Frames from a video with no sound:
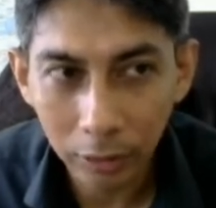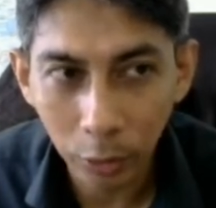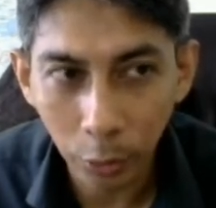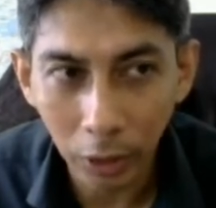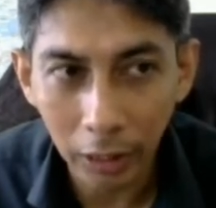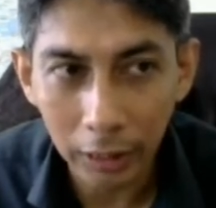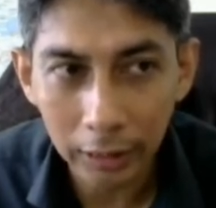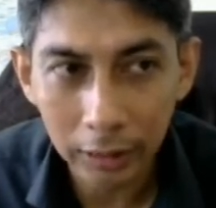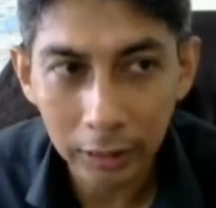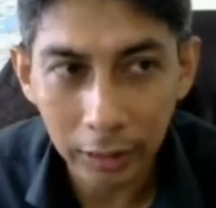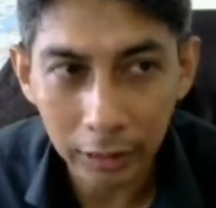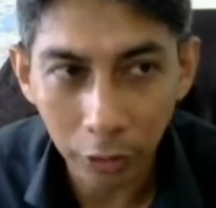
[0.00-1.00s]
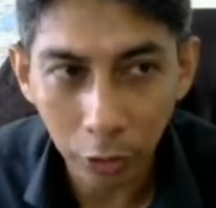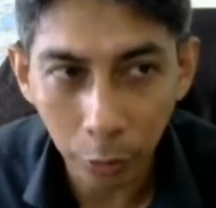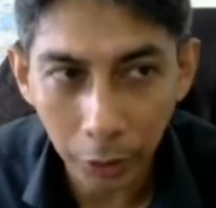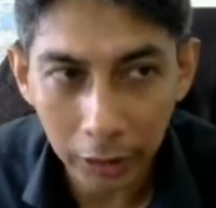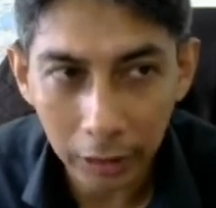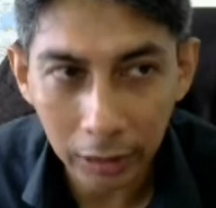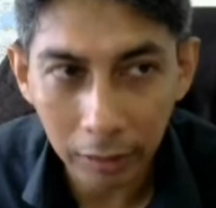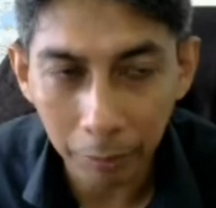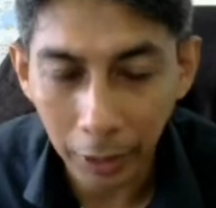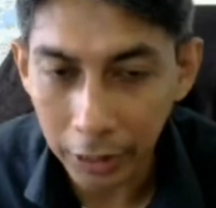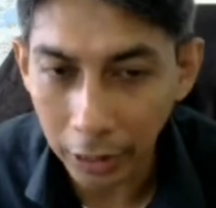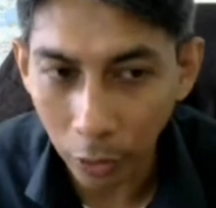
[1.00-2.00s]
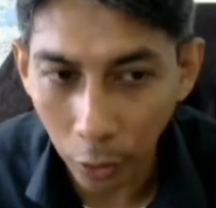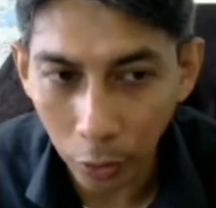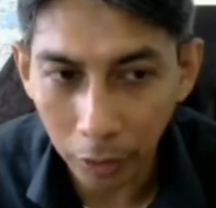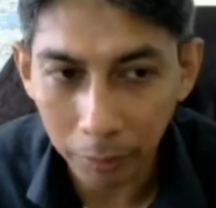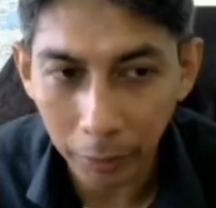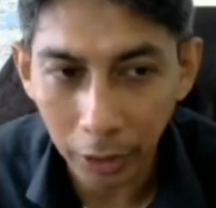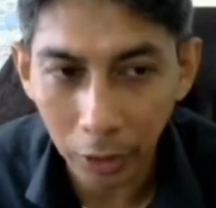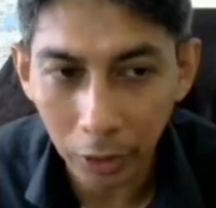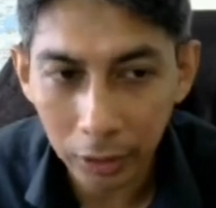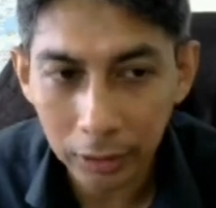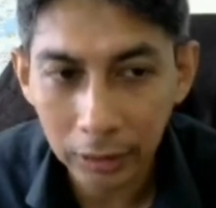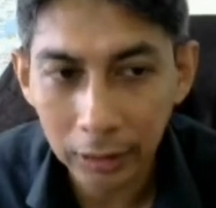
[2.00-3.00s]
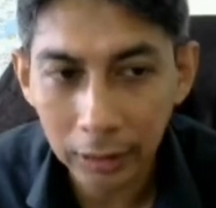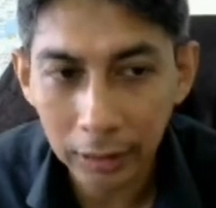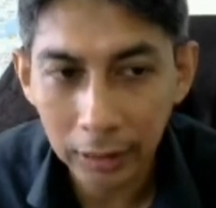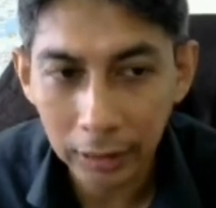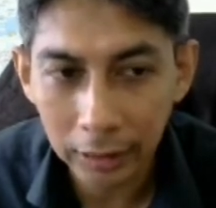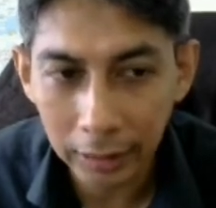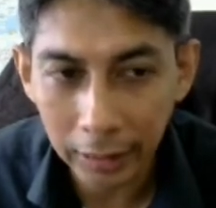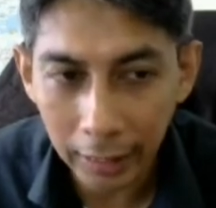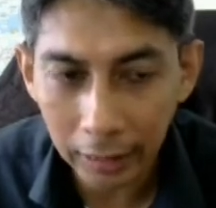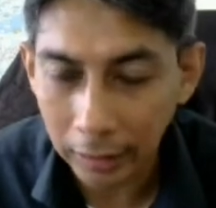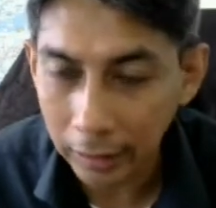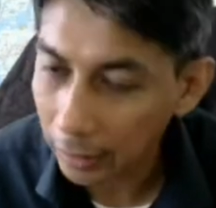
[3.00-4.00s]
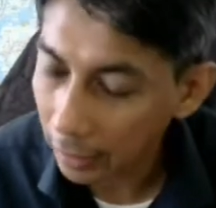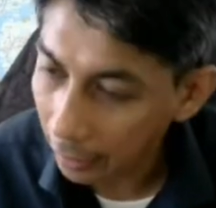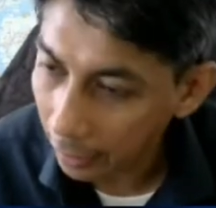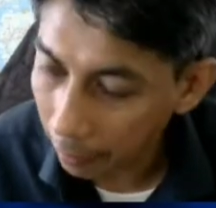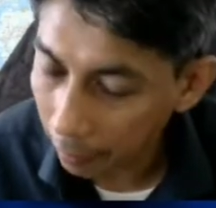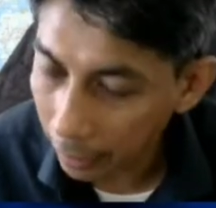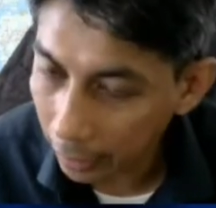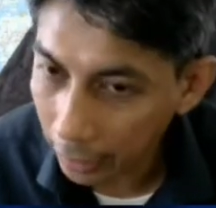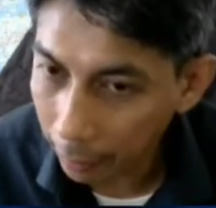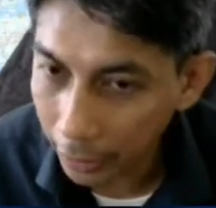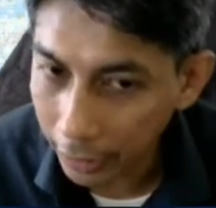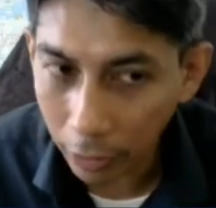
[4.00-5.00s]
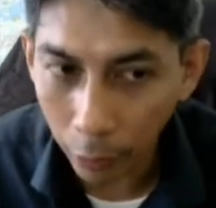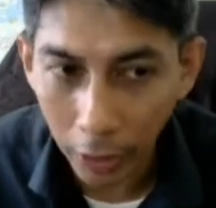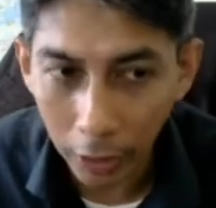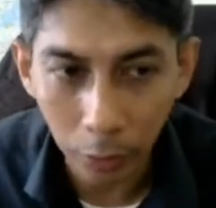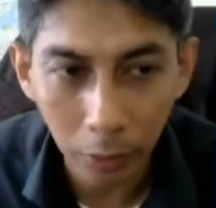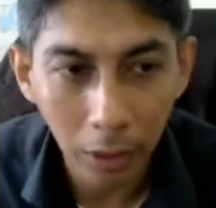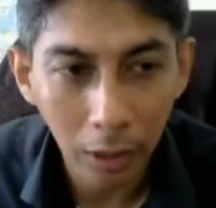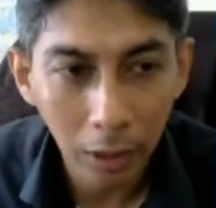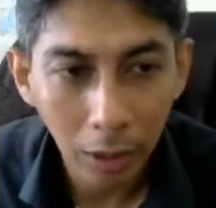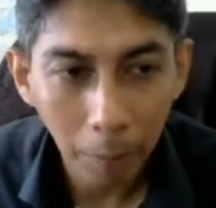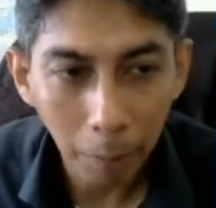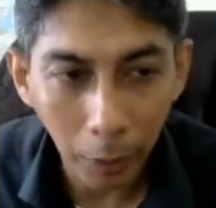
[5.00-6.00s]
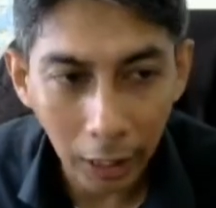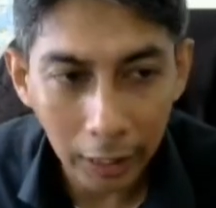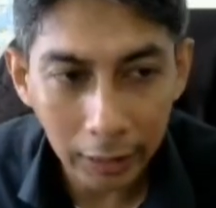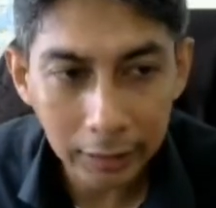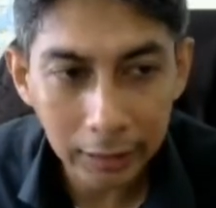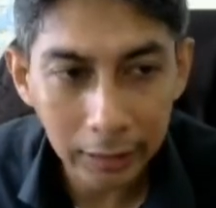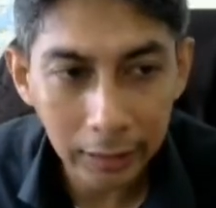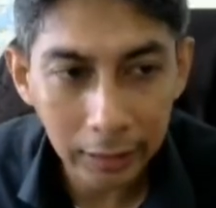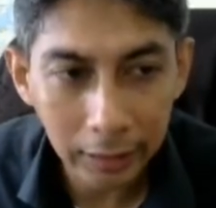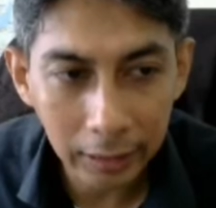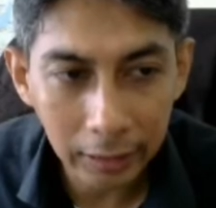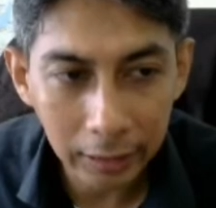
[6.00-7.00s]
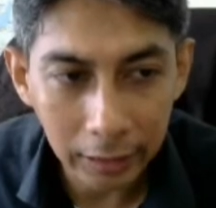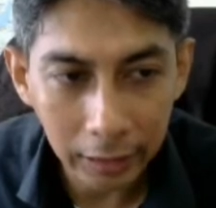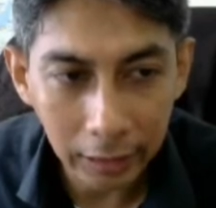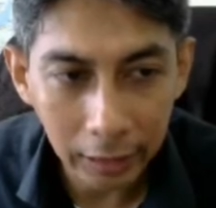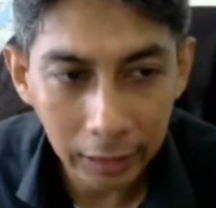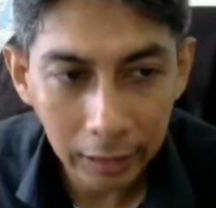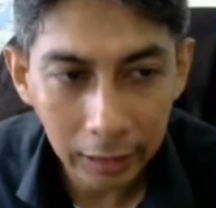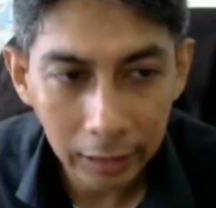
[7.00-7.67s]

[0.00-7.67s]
to a 32-bit machine code, because that immediate value plus the